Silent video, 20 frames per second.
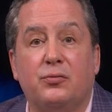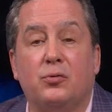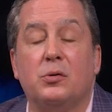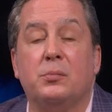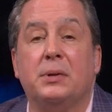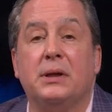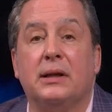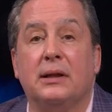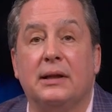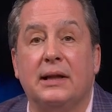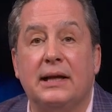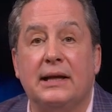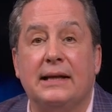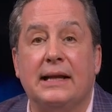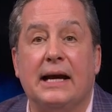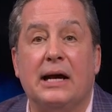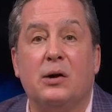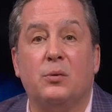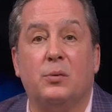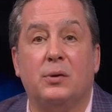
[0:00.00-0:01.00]
would be to lay
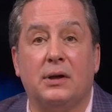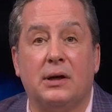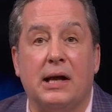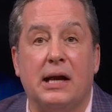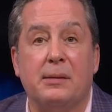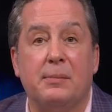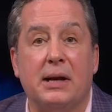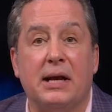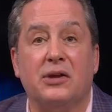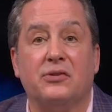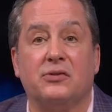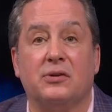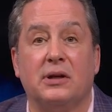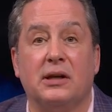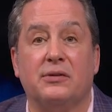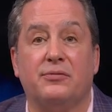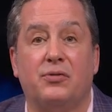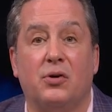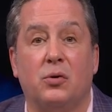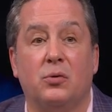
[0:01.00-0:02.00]
down with an eye mask and
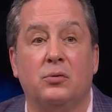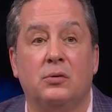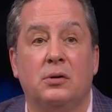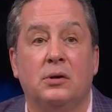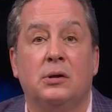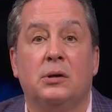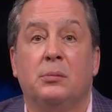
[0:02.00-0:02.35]
headphone.